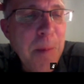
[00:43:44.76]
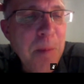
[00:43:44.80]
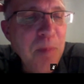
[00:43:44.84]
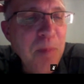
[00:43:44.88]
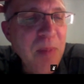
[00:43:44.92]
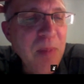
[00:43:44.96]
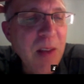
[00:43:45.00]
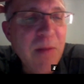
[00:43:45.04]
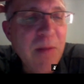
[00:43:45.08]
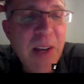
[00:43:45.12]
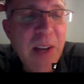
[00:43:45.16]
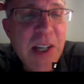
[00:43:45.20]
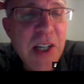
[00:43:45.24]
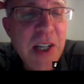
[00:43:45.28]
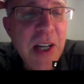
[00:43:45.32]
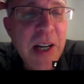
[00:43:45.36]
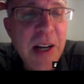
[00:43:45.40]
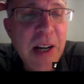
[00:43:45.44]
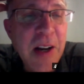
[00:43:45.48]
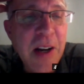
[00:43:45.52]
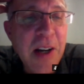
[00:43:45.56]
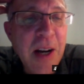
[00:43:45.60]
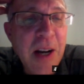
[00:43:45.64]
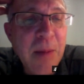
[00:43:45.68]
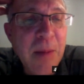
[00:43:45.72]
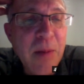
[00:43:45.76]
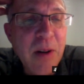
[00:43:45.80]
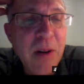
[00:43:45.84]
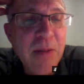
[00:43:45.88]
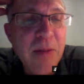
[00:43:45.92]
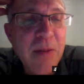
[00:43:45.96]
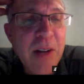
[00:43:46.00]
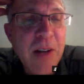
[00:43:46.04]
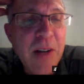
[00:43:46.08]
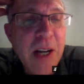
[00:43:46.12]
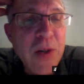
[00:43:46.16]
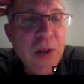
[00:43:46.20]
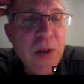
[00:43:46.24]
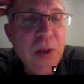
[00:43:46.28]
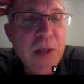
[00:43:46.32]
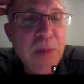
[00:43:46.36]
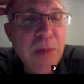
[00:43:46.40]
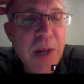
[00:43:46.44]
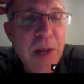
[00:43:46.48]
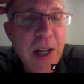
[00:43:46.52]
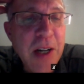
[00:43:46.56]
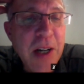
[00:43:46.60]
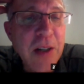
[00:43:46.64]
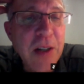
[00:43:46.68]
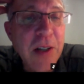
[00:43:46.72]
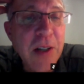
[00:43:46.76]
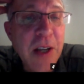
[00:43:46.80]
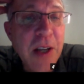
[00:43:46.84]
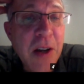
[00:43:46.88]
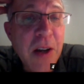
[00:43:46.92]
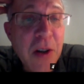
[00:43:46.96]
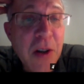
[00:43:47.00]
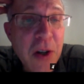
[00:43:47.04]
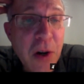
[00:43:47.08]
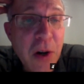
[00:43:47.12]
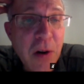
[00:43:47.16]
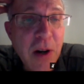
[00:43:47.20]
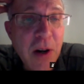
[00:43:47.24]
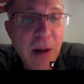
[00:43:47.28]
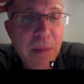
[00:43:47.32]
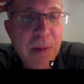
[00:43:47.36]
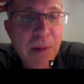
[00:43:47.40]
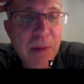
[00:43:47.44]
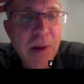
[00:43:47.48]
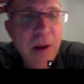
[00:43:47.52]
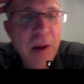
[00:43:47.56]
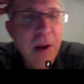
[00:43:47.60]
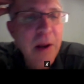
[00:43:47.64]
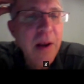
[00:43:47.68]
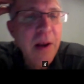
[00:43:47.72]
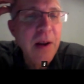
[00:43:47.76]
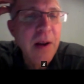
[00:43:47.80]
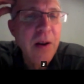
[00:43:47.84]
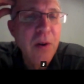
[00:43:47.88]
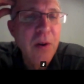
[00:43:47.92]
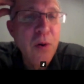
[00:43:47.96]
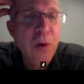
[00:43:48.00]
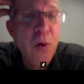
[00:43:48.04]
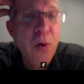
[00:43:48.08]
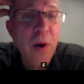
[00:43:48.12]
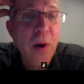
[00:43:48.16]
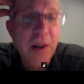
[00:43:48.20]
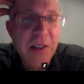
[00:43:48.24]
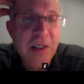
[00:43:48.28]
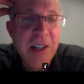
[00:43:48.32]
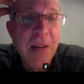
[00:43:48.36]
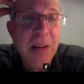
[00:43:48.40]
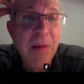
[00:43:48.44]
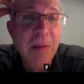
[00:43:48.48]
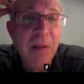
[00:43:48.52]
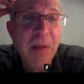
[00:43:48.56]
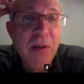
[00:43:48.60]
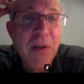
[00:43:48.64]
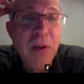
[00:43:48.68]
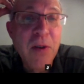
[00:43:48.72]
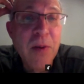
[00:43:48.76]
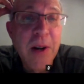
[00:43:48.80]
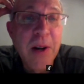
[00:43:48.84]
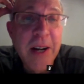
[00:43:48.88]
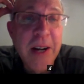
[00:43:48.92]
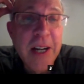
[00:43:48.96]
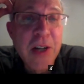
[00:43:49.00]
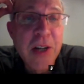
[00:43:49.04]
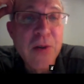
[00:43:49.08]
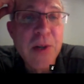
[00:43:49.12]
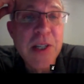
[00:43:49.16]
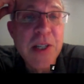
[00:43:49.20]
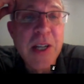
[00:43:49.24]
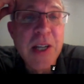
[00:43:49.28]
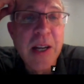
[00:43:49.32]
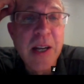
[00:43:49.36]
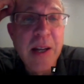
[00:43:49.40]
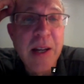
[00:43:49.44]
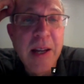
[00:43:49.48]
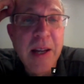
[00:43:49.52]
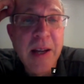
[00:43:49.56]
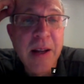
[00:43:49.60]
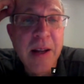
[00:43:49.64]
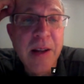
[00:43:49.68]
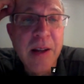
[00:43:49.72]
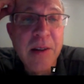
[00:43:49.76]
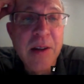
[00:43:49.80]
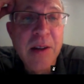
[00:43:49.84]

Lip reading: visiting a number of countries, particularly in Europe, some of whom are interested in it.